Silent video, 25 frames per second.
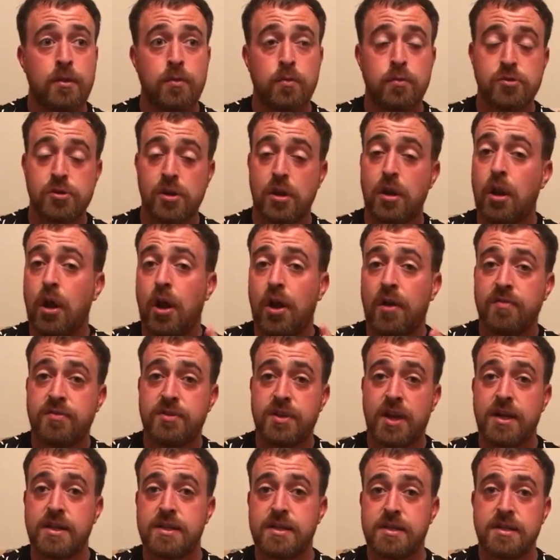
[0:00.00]
There was a lot of
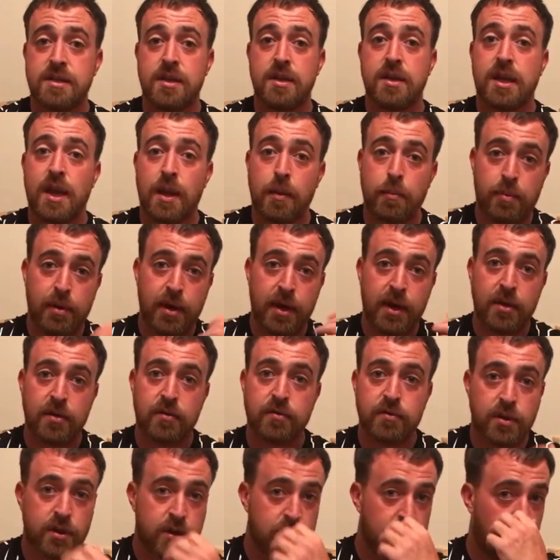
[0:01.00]
chances now getting played
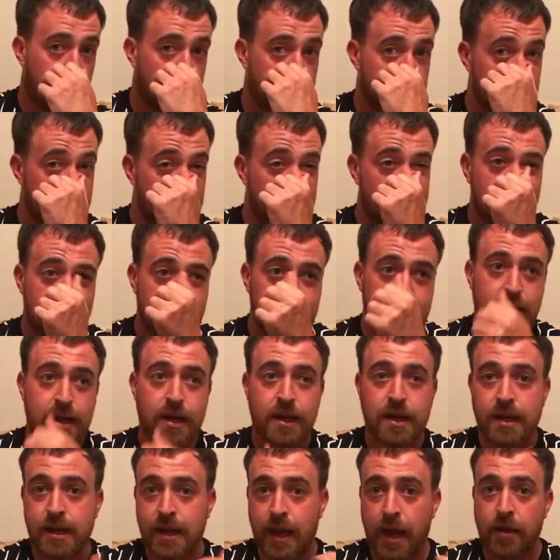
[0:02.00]
over the top
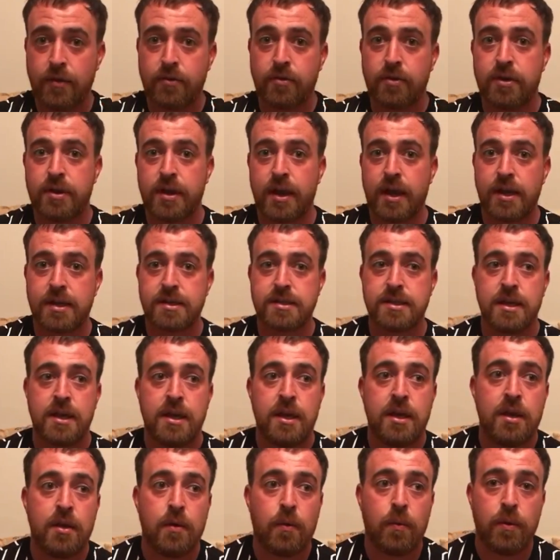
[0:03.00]
counterattacks
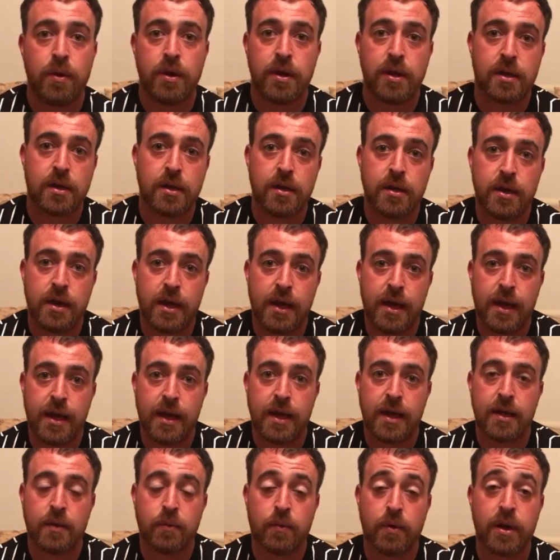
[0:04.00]
where they could
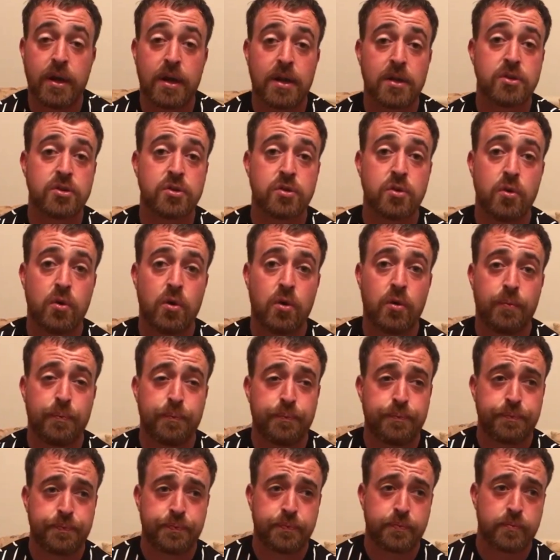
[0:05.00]
uh, where they could score.
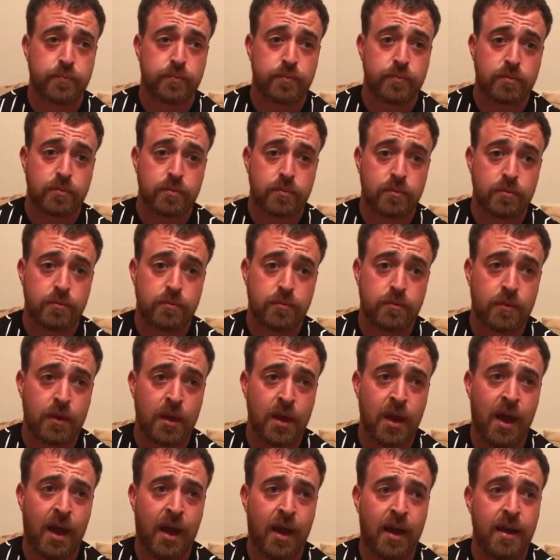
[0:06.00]

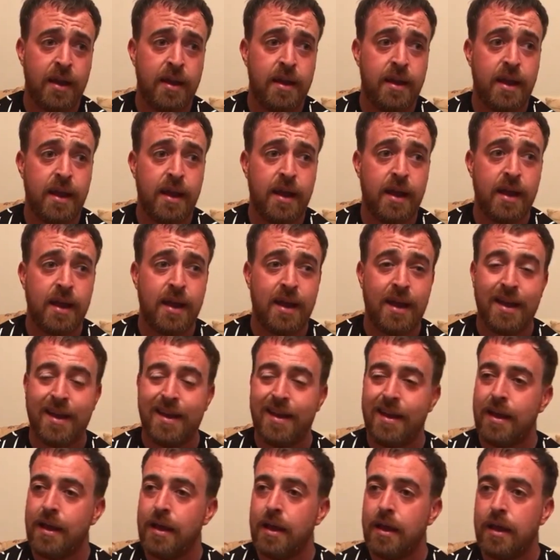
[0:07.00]
And uh,
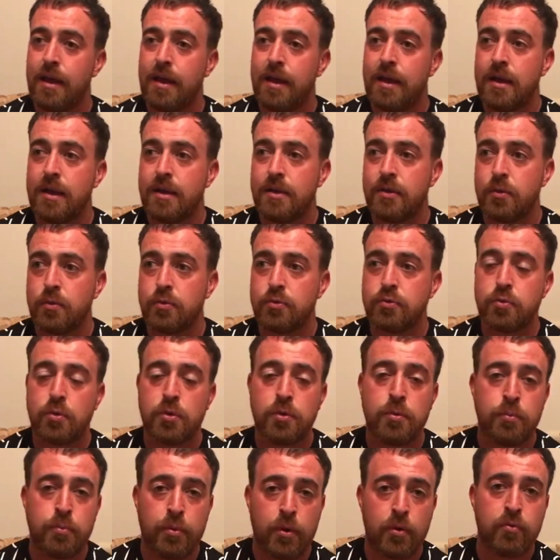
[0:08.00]
there was
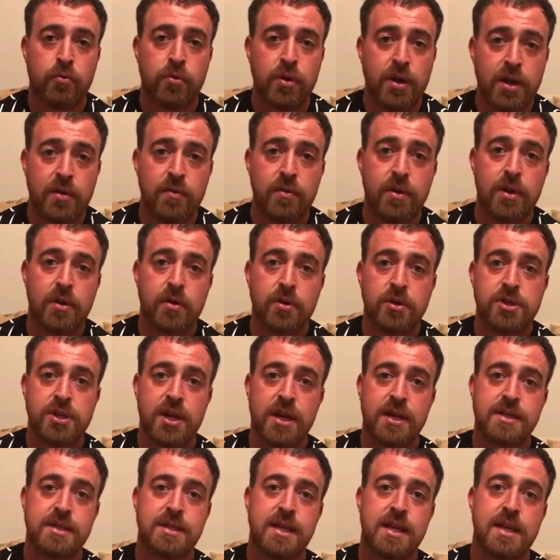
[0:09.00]
one really really good
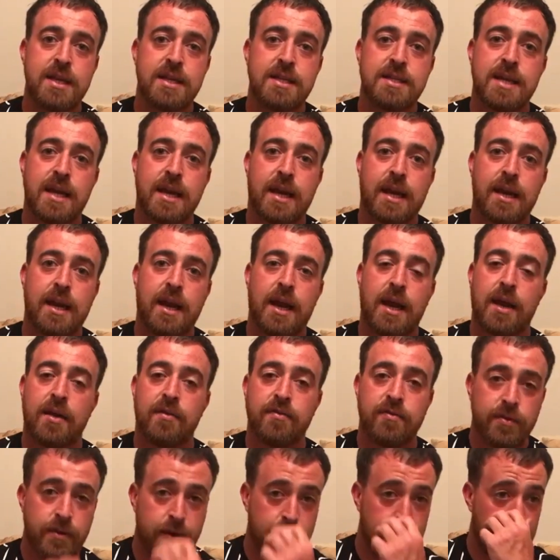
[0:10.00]
chance then in the second
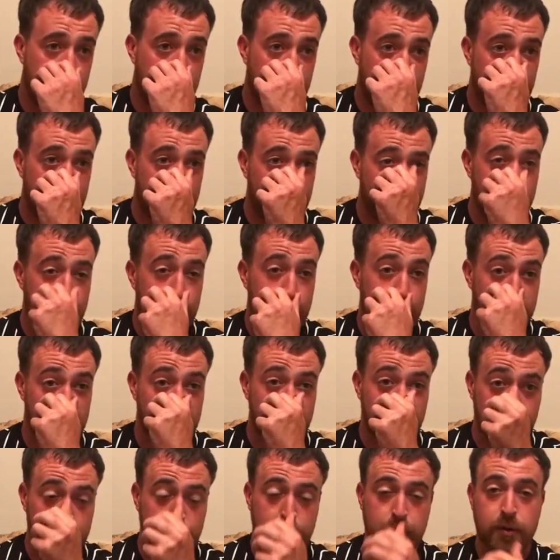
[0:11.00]
half uh, where
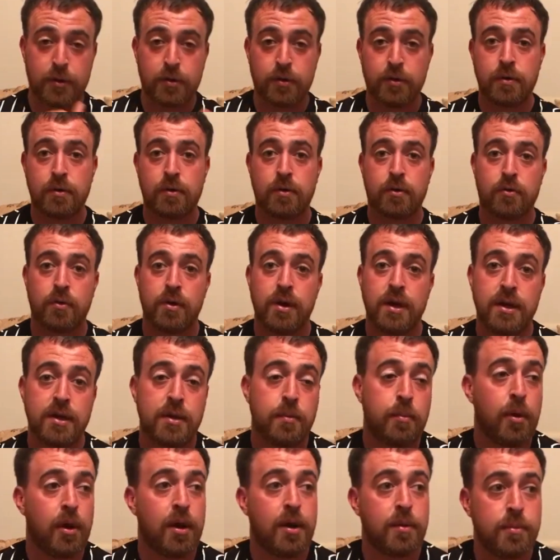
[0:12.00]

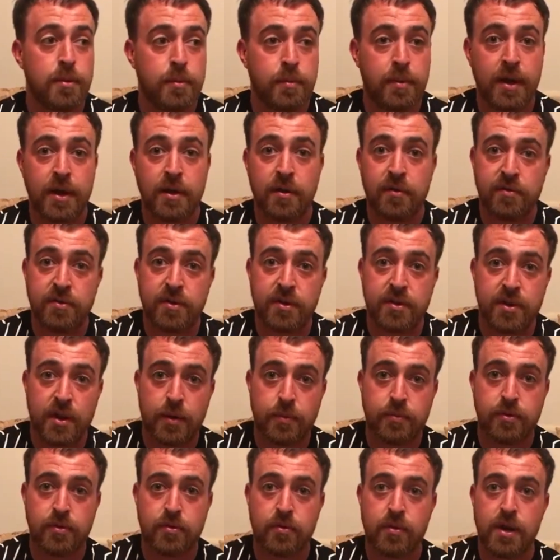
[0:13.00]
Greene the ball had been playing over the
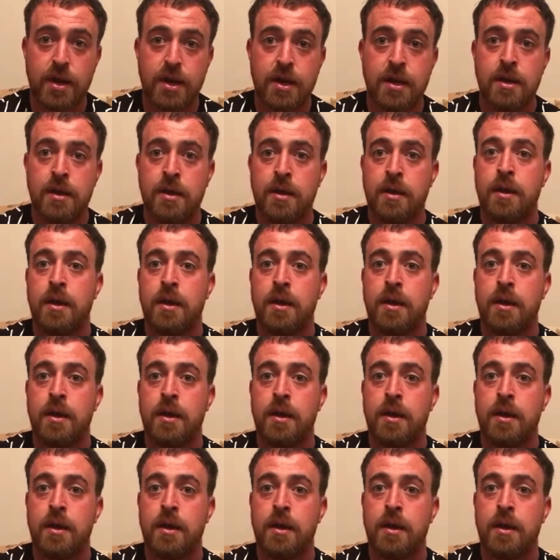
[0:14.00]
top of the green,